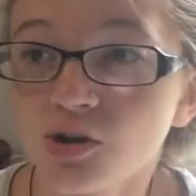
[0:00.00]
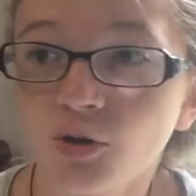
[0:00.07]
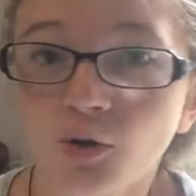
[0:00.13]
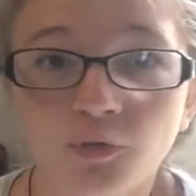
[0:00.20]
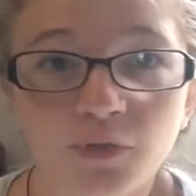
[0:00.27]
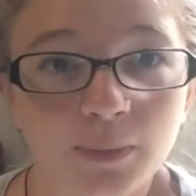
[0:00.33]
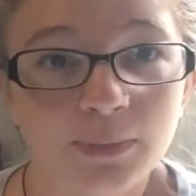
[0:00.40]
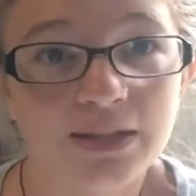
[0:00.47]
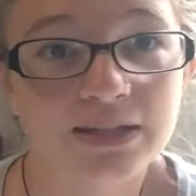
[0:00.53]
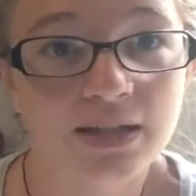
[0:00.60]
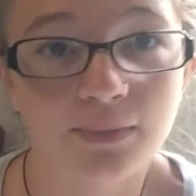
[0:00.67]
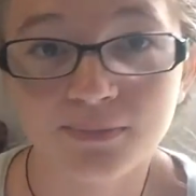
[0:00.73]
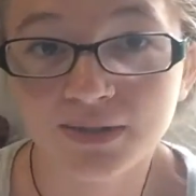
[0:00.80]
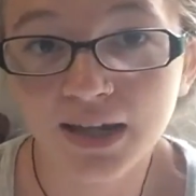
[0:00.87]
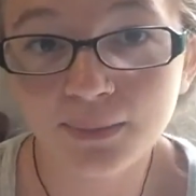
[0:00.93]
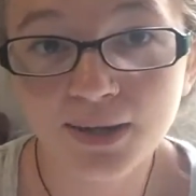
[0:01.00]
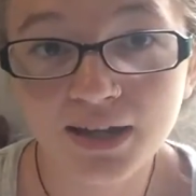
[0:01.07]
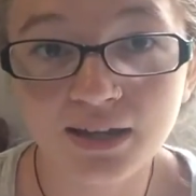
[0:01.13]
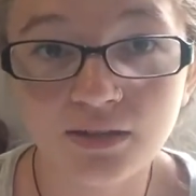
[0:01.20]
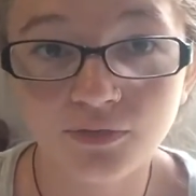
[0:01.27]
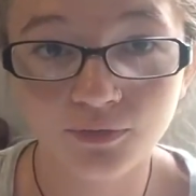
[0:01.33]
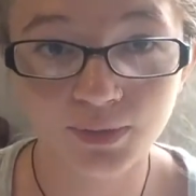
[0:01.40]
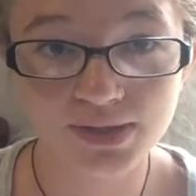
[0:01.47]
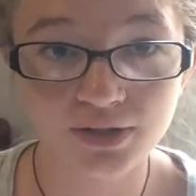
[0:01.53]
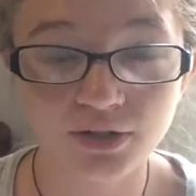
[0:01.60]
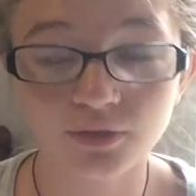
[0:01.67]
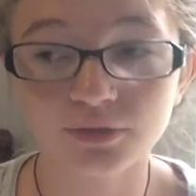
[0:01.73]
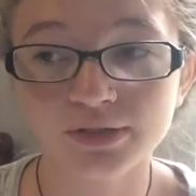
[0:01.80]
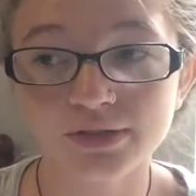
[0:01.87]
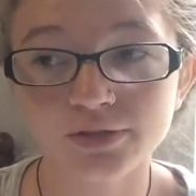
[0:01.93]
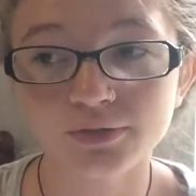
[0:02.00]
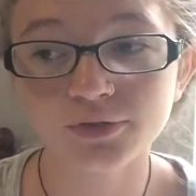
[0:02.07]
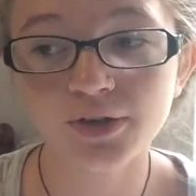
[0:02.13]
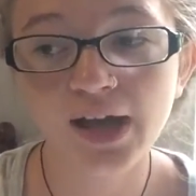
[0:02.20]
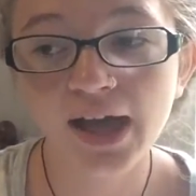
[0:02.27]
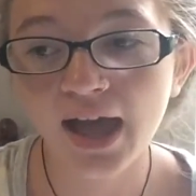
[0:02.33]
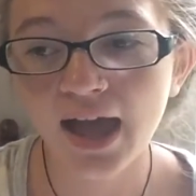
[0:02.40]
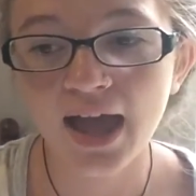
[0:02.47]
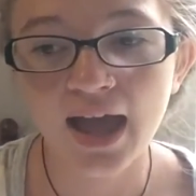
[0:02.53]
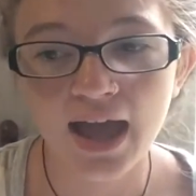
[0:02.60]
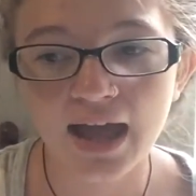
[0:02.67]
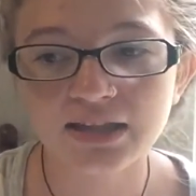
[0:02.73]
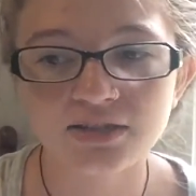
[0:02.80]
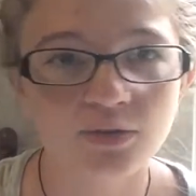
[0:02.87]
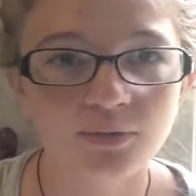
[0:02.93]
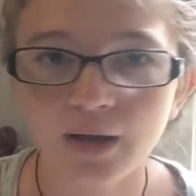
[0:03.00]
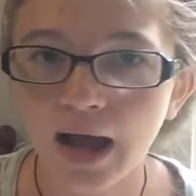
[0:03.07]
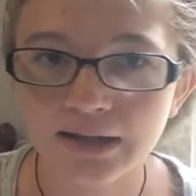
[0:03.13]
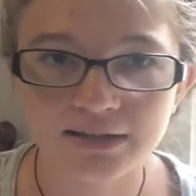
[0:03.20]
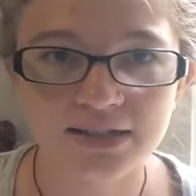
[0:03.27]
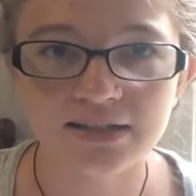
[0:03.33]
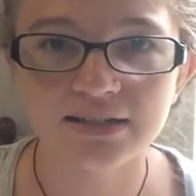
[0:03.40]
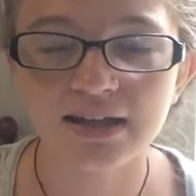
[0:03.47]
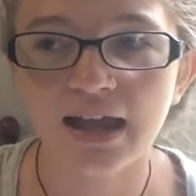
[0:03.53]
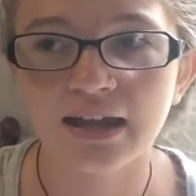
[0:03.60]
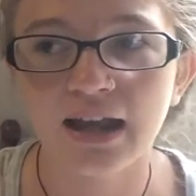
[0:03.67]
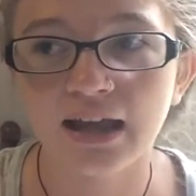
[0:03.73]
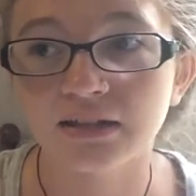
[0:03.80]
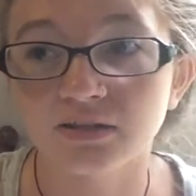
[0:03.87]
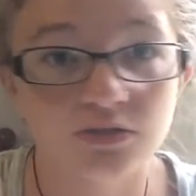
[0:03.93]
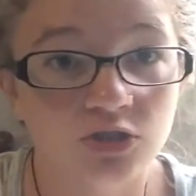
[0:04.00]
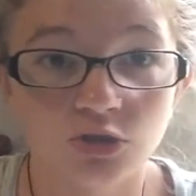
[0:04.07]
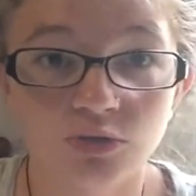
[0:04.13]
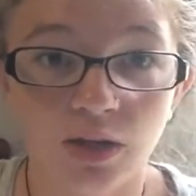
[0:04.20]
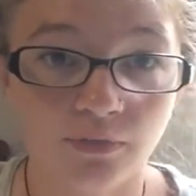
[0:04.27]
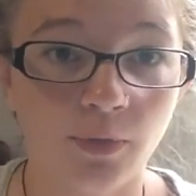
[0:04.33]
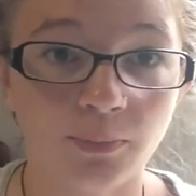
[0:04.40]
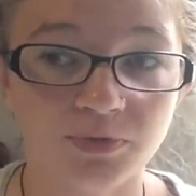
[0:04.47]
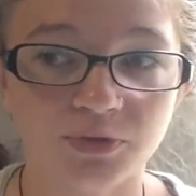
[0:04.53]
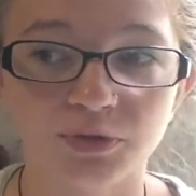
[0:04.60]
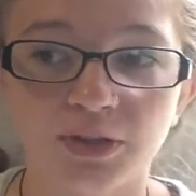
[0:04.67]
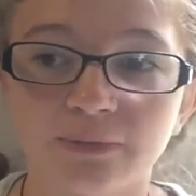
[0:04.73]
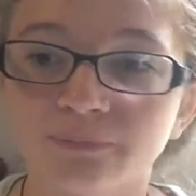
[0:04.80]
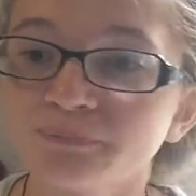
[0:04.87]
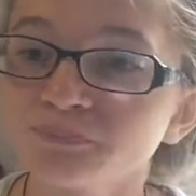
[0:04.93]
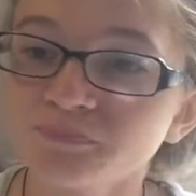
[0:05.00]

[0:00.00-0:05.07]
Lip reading: our whole family dynamic if we started going to school. And so I didn't, and I do love homeschooling.